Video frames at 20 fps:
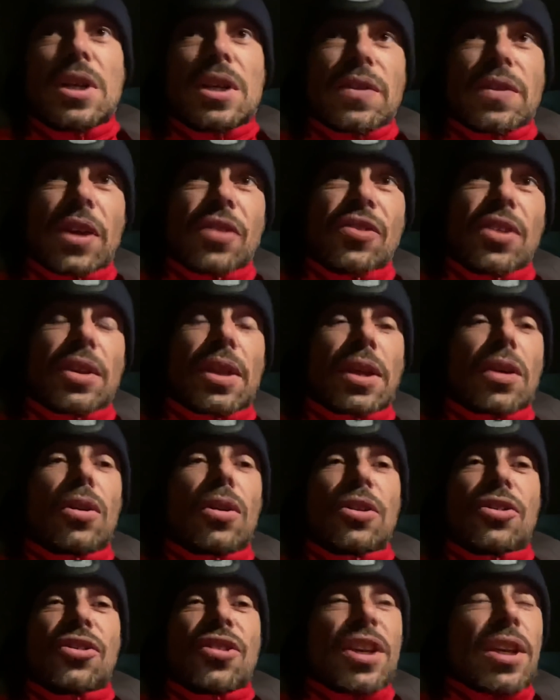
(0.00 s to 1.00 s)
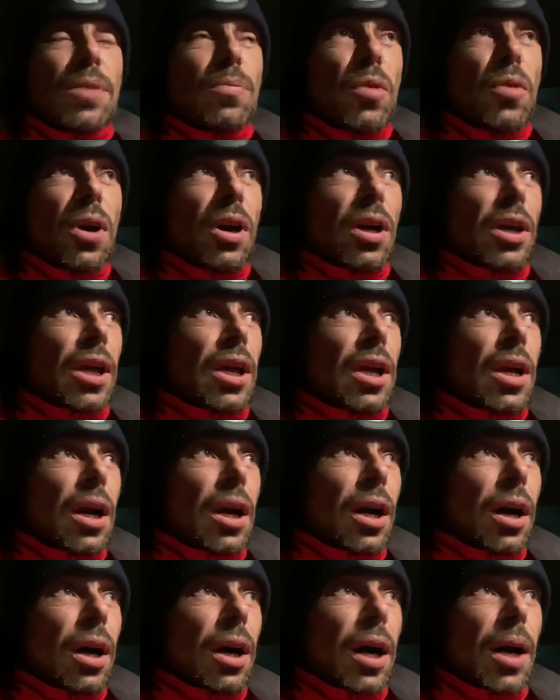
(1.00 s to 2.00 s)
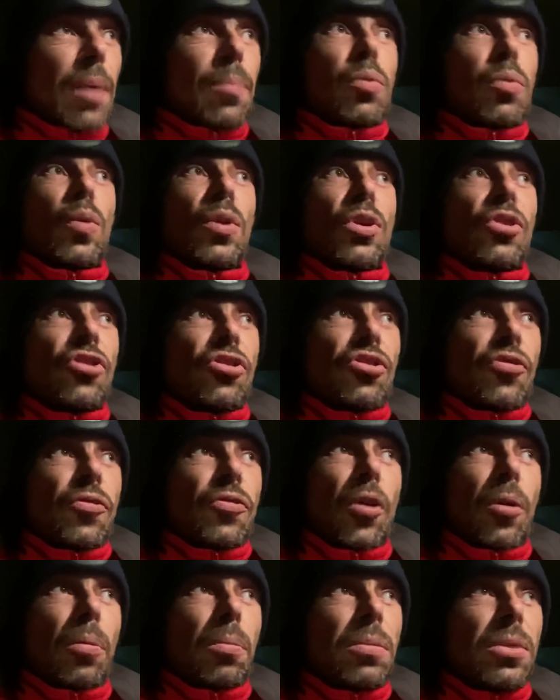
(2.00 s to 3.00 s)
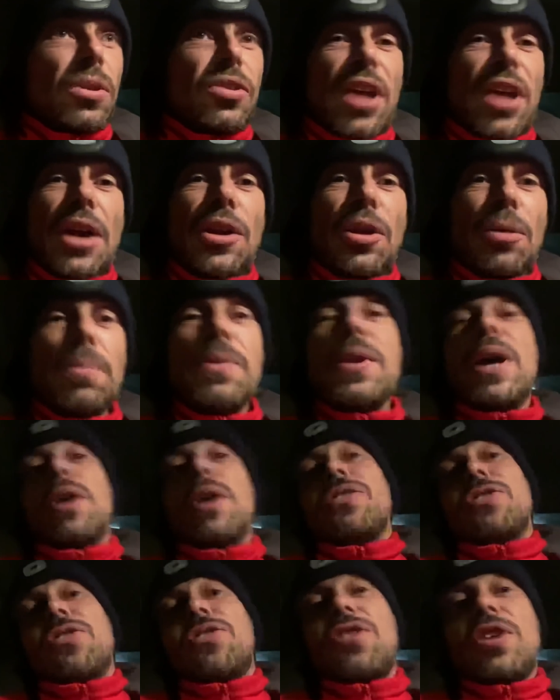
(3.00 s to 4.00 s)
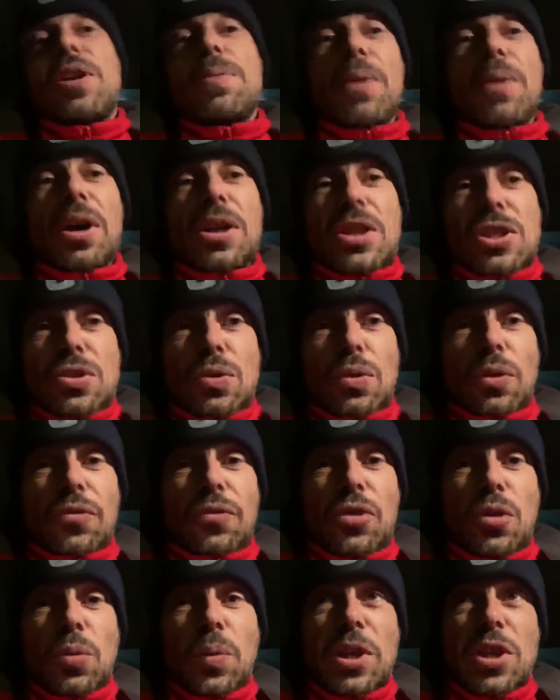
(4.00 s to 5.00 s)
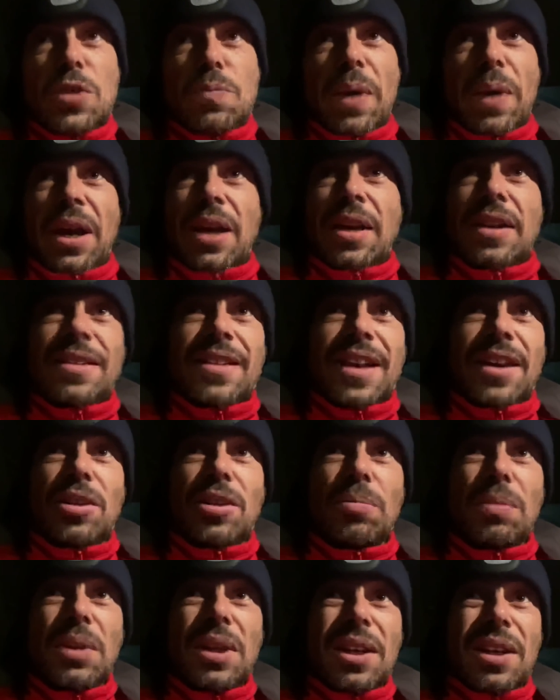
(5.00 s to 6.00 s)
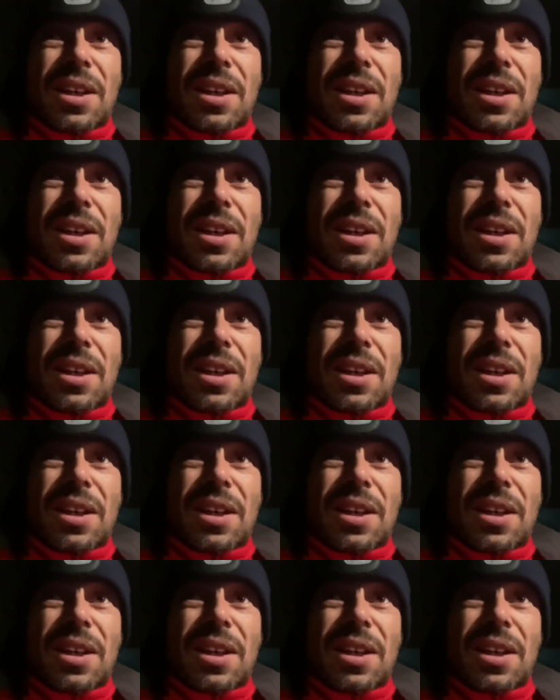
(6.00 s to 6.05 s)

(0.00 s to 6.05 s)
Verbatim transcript: They said they got a team working upwards from Denham. And that was a team I saw a few weeks back in Denham.